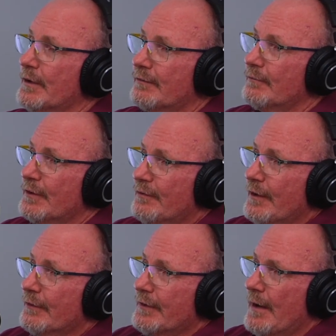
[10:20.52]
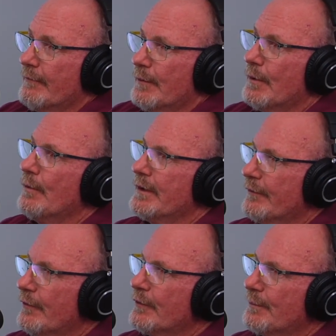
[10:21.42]
which feels comfortable when you
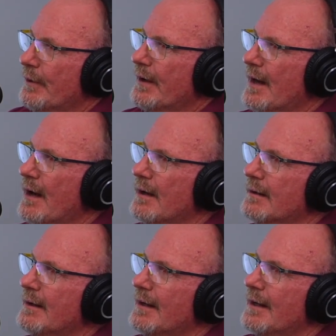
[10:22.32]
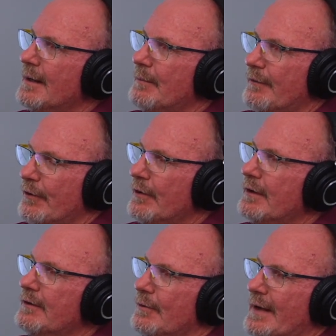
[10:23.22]
first put it on. But if you're going
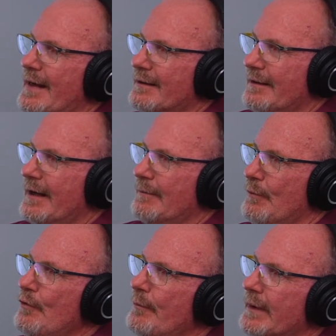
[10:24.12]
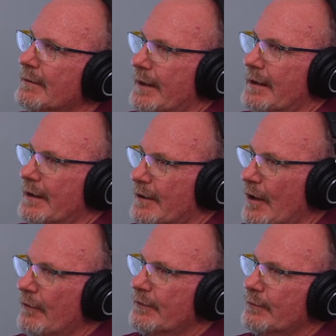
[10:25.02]
to do an athletic movement like a
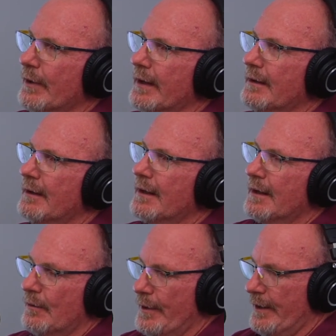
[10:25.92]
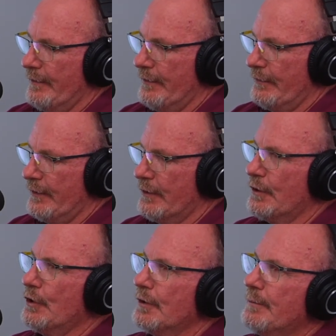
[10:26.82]
golf swing, where there's a
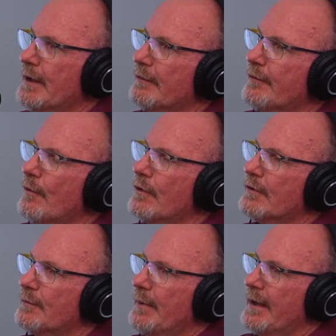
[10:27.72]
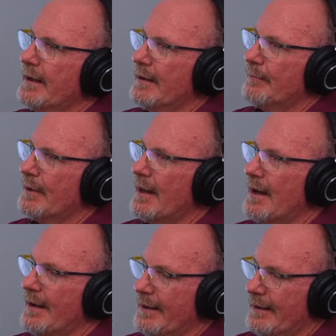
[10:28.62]
good bit of force being
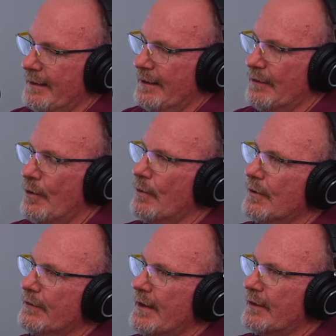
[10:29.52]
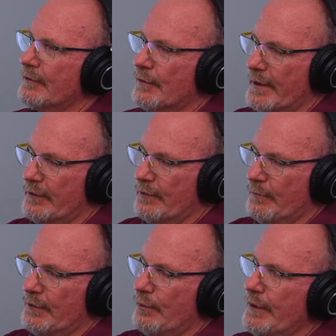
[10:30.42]
applied in the horizontal direction
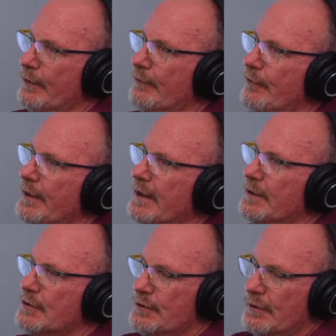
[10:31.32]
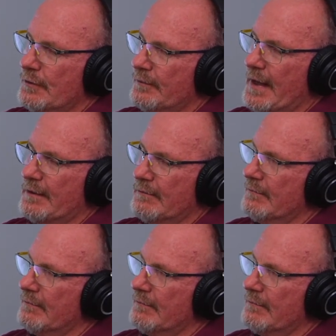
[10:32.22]
between your foot and the shoe, that